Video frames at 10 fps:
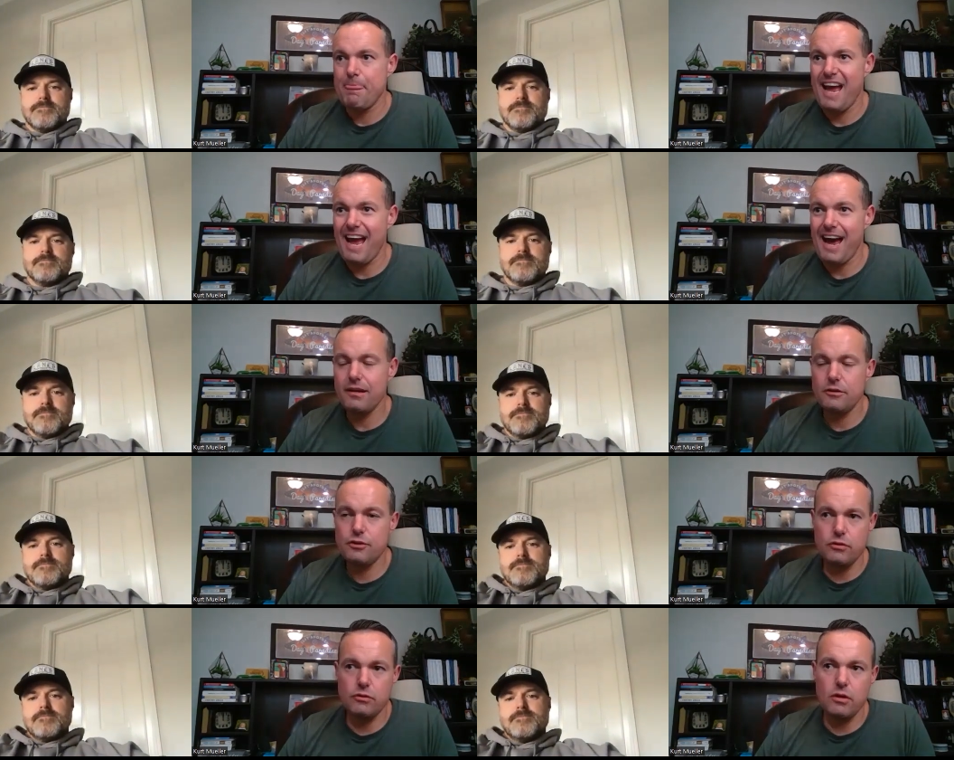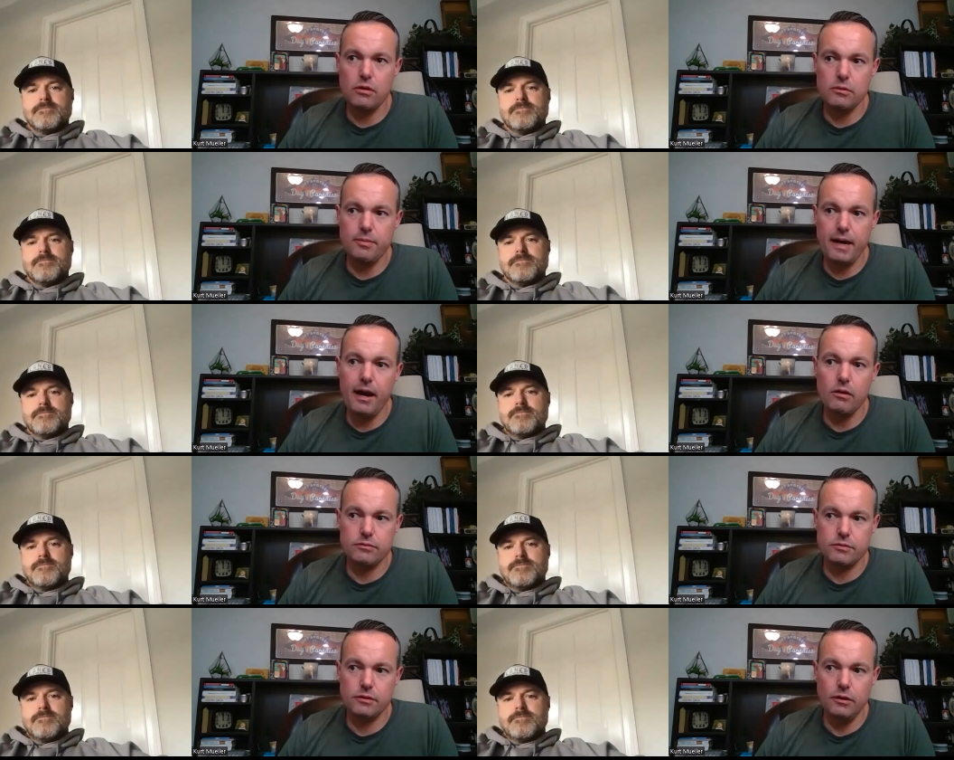Speaker 1: how did you go
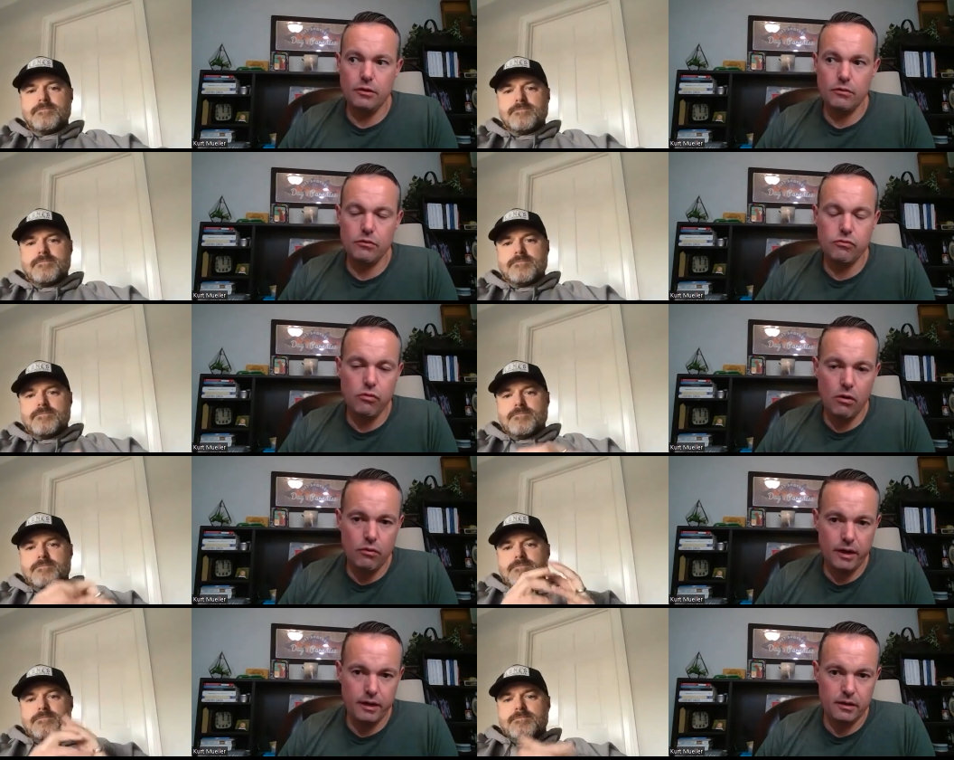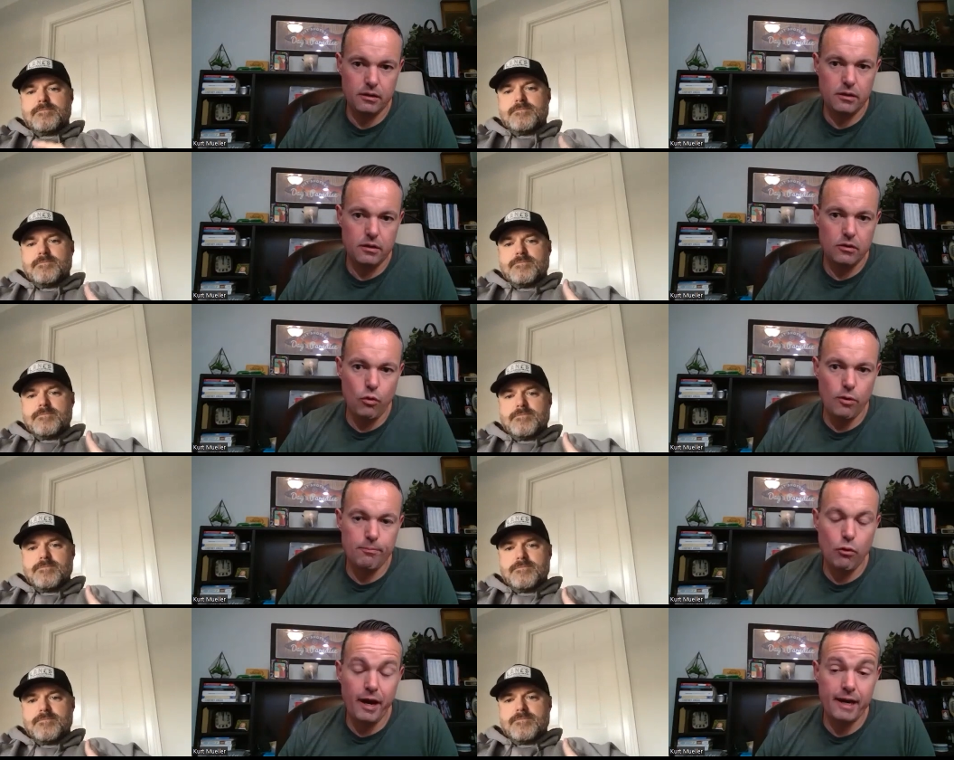about you know growing or
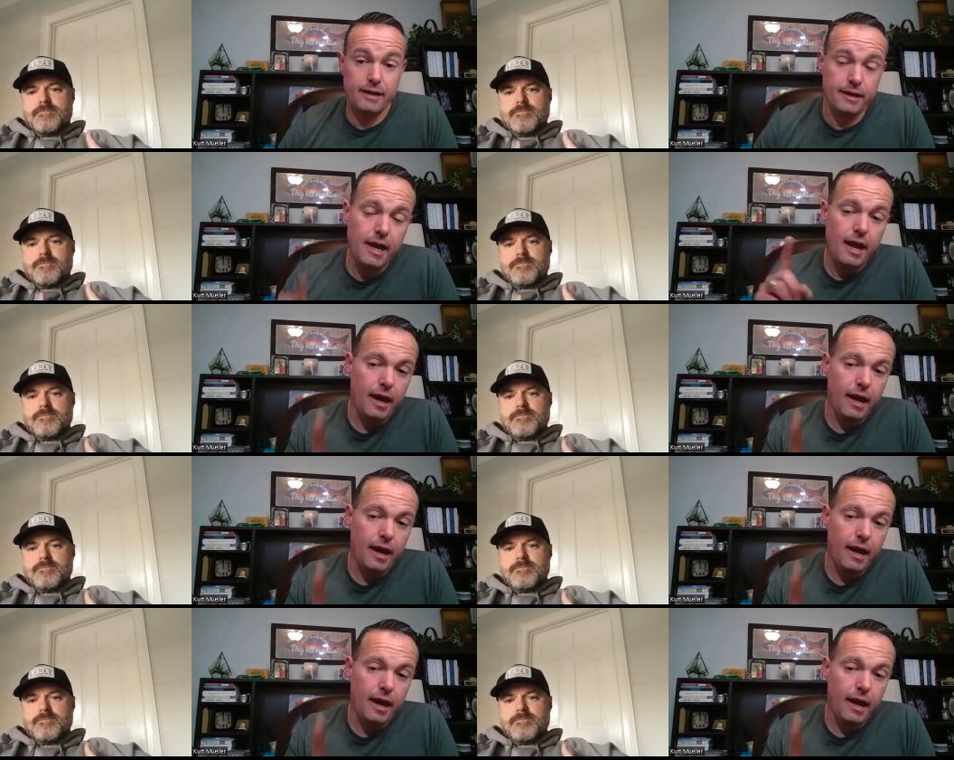branding?